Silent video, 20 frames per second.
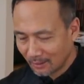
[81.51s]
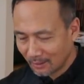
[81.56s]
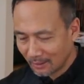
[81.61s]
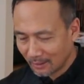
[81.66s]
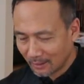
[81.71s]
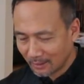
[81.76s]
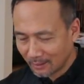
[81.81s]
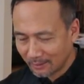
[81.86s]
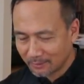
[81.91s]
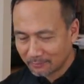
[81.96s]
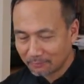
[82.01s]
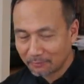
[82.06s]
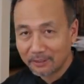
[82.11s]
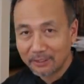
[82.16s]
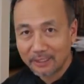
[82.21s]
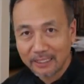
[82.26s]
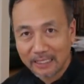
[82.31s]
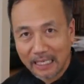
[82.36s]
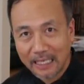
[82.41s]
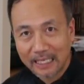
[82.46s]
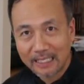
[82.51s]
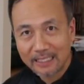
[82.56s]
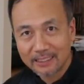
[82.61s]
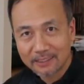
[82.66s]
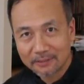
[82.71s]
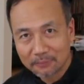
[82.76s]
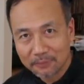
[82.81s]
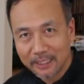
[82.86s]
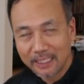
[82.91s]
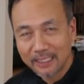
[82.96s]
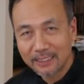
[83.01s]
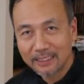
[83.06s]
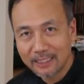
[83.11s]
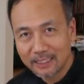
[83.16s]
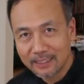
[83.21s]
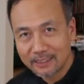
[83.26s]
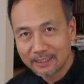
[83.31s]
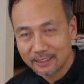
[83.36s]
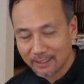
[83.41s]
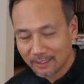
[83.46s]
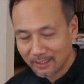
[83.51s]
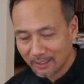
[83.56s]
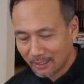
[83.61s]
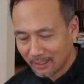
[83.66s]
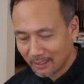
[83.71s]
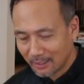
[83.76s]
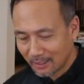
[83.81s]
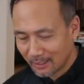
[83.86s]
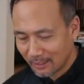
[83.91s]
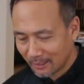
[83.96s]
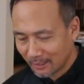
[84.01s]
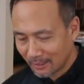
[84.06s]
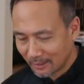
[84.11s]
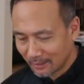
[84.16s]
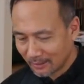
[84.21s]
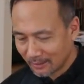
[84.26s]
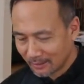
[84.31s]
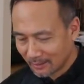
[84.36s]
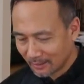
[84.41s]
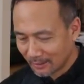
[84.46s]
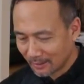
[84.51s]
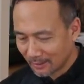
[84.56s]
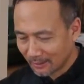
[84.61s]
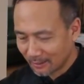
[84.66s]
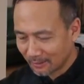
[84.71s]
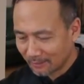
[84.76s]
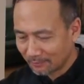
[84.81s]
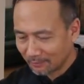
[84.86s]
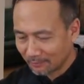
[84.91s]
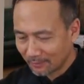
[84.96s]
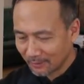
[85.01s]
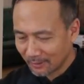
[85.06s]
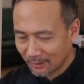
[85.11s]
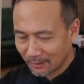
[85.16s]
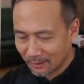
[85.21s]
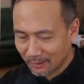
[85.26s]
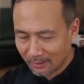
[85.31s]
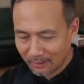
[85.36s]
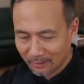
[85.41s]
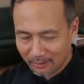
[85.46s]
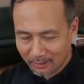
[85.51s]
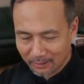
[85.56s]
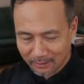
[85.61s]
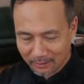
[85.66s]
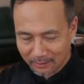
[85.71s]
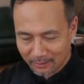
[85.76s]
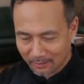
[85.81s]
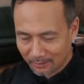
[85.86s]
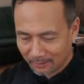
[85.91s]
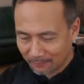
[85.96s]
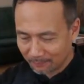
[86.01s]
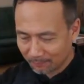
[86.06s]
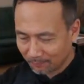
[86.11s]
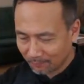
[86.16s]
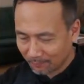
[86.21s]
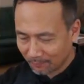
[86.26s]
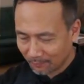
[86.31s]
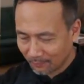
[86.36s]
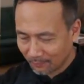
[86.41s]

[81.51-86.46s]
Uh, it's very lightweighted and uh, um,